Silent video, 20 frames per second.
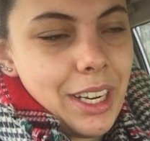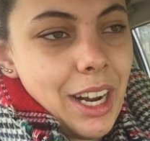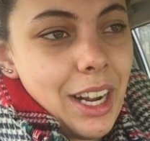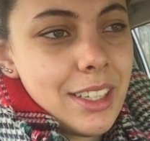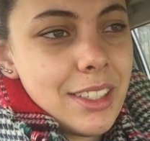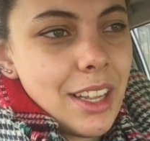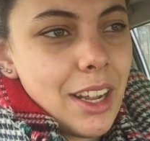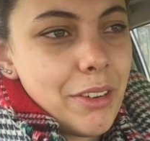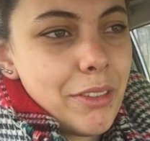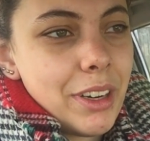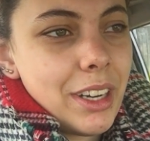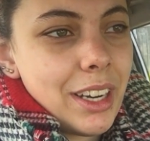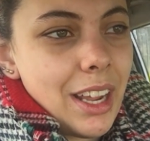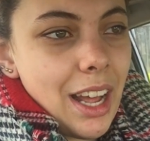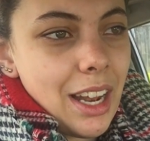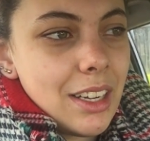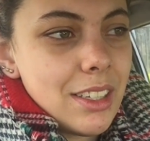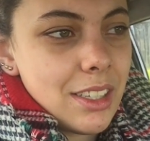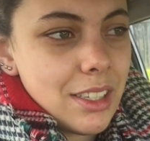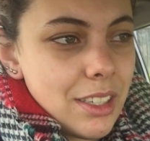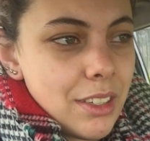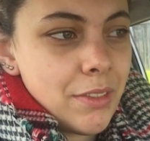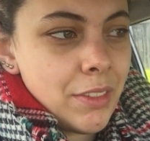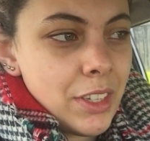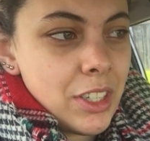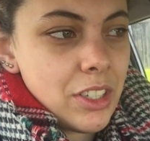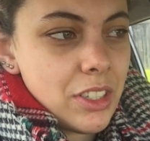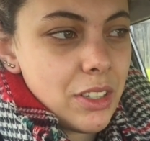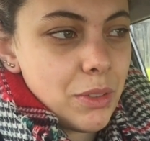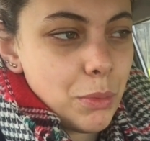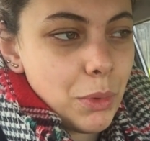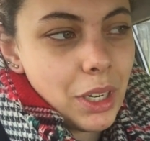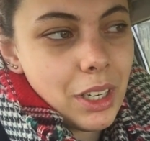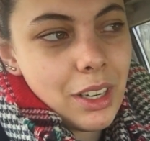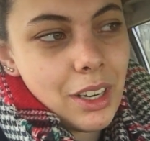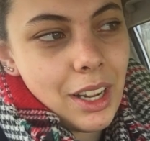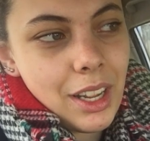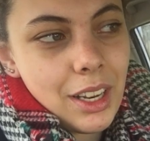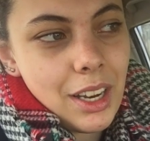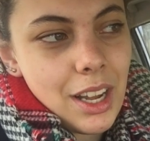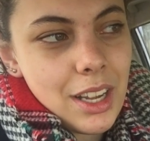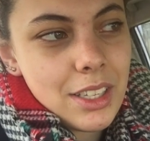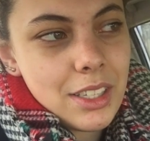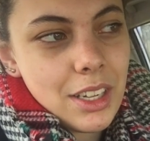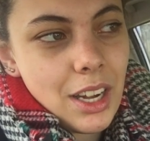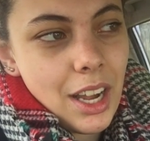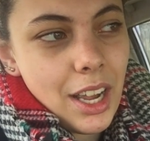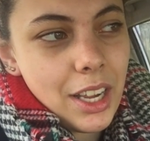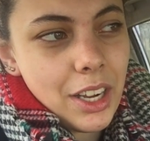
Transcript: I started reading Alice's Adventures in Wonderland last night.